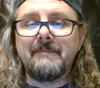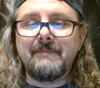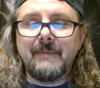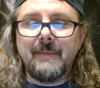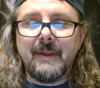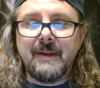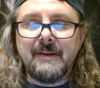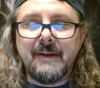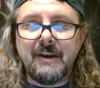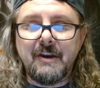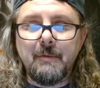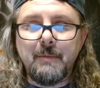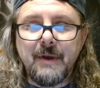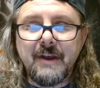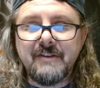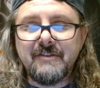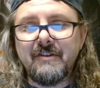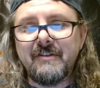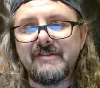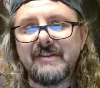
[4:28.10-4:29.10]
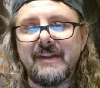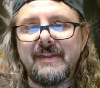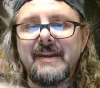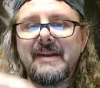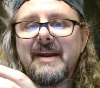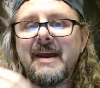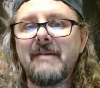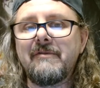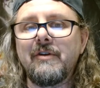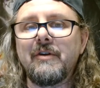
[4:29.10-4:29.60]
Take your pictures, and then
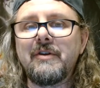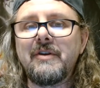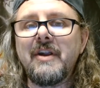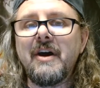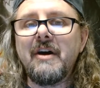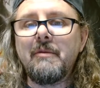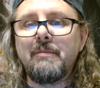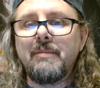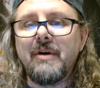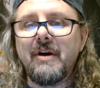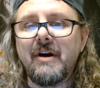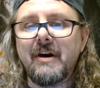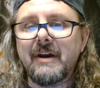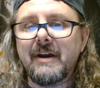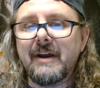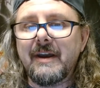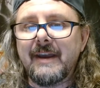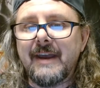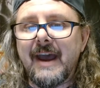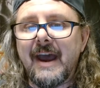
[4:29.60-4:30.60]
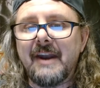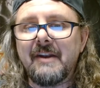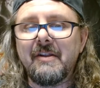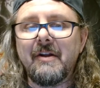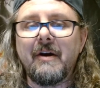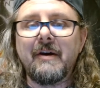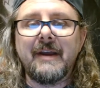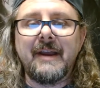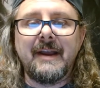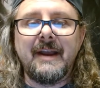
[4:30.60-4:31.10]
you have your notebook
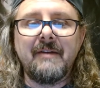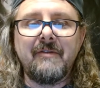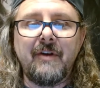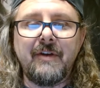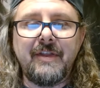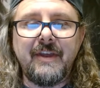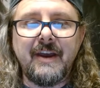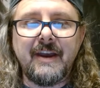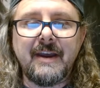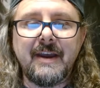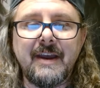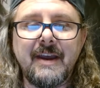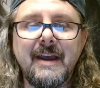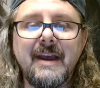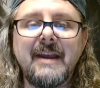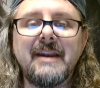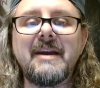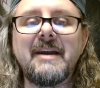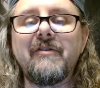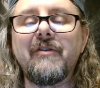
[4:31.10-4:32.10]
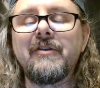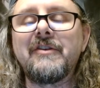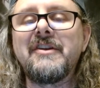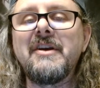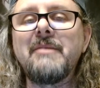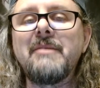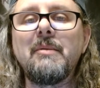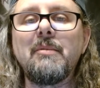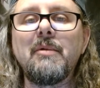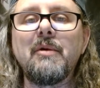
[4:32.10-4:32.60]
cataloging everything. Now for
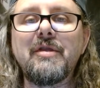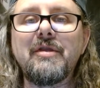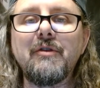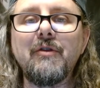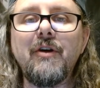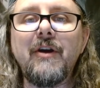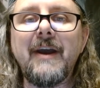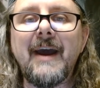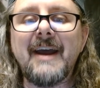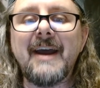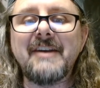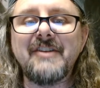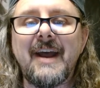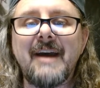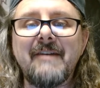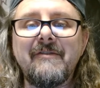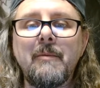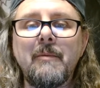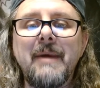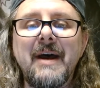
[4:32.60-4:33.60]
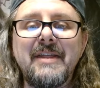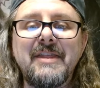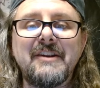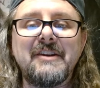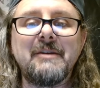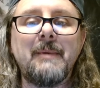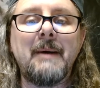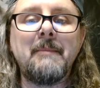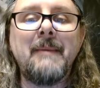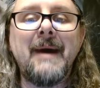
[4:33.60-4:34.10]
tip number 3, I actually have a method to
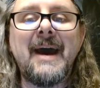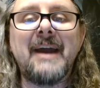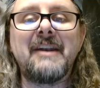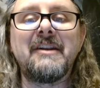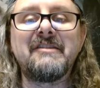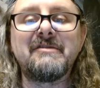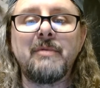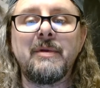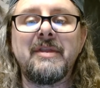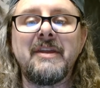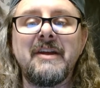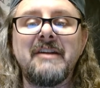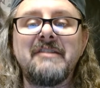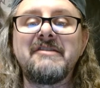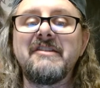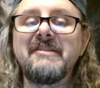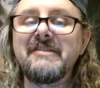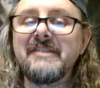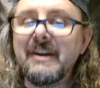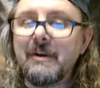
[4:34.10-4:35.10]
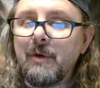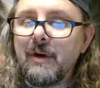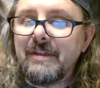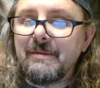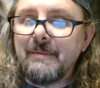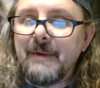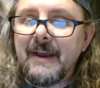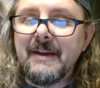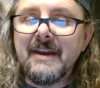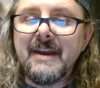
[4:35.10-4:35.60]
my madness with this, so stick with
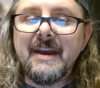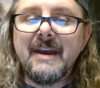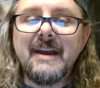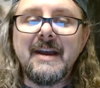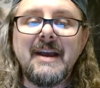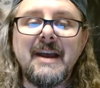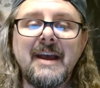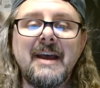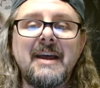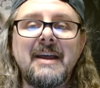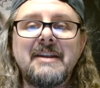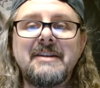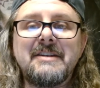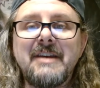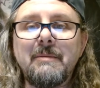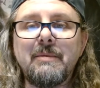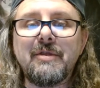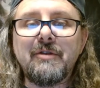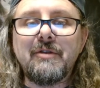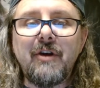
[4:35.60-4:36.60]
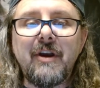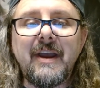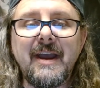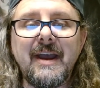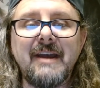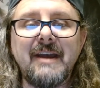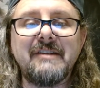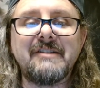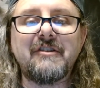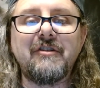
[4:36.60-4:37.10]
me. Tip 3
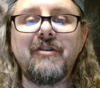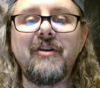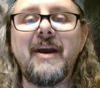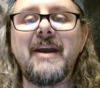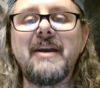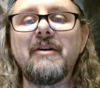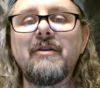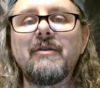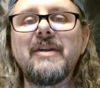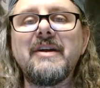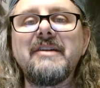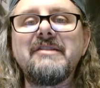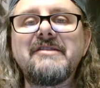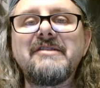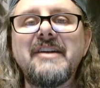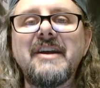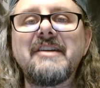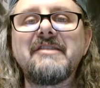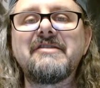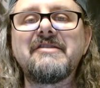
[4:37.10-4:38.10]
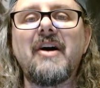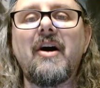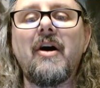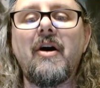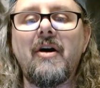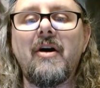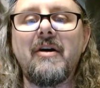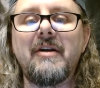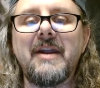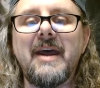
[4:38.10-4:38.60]
is create your listings
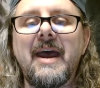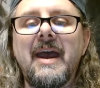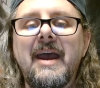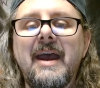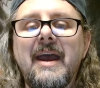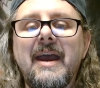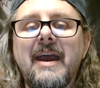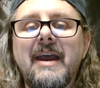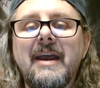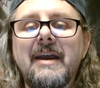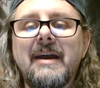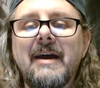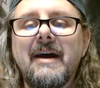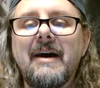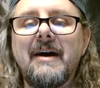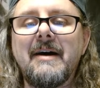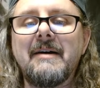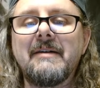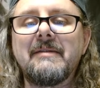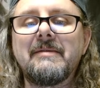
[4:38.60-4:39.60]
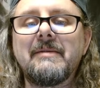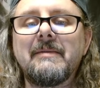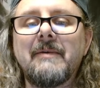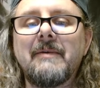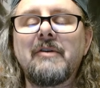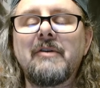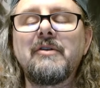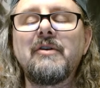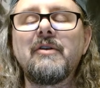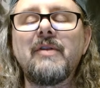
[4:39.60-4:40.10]
on
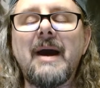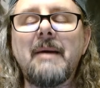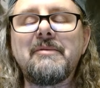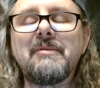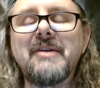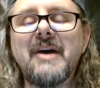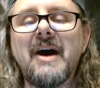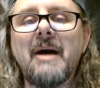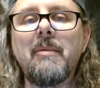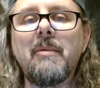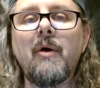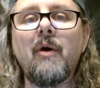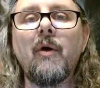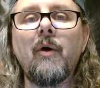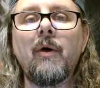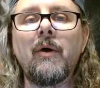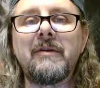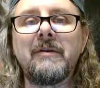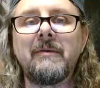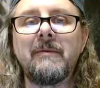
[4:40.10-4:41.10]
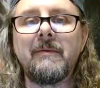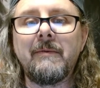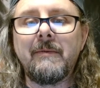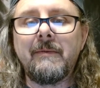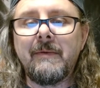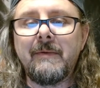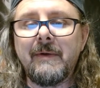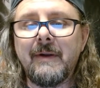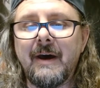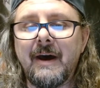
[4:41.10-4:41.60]
your laptop or
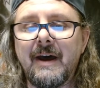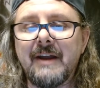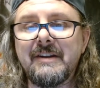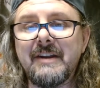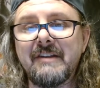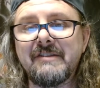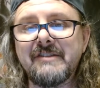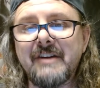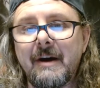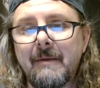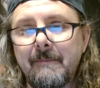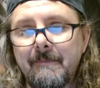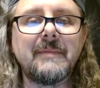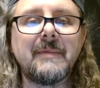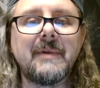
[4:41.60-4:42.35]
desktop.